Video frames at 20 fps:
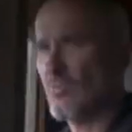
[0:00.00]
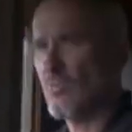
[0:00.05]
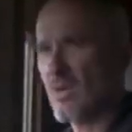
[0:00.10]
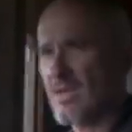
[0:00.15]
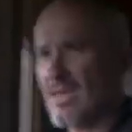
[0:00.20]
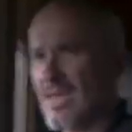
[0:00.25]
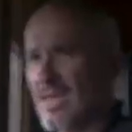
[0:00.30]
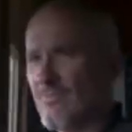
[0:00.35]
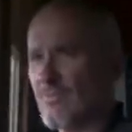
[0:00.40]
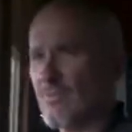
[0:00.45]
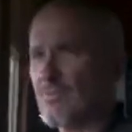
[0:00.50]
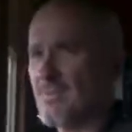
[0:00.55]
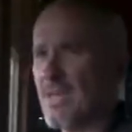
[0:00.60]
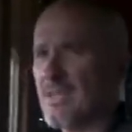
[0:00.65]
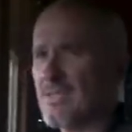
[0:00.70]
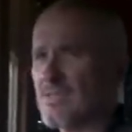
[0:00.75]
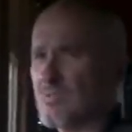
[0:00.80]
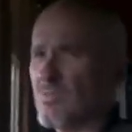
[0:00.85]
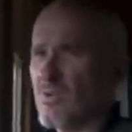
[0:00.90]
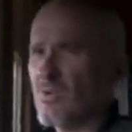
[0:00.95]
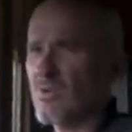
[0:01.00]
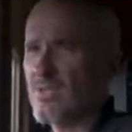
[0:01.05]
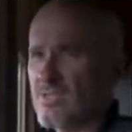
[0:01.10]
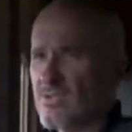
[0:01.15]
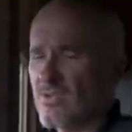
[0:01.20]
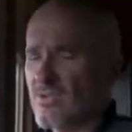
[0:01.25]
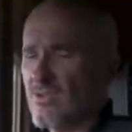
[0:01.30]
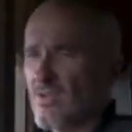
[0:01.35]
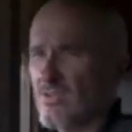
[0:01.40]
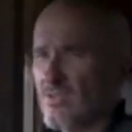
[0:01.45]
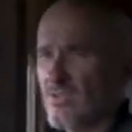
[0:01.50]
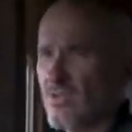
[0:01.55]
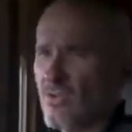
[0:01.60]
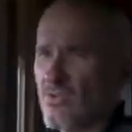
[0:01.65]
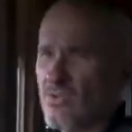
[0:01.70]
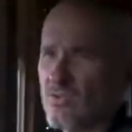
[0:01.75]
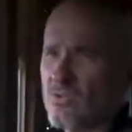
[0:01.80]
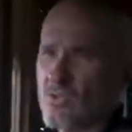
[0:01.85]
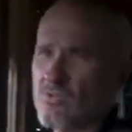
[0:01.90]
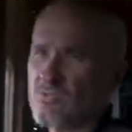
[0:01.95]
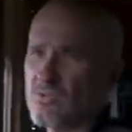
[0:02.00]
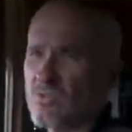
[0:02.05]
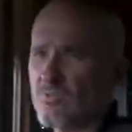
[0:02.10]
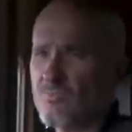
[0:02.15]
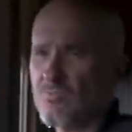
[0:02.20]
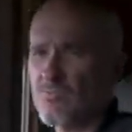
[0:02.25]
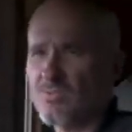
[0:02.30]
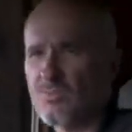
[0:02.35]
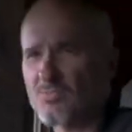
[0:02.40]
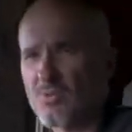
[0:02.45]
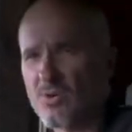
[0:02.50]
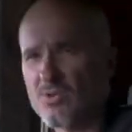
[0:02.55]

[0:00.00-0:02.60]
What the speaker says: What came from that experience, in terms of the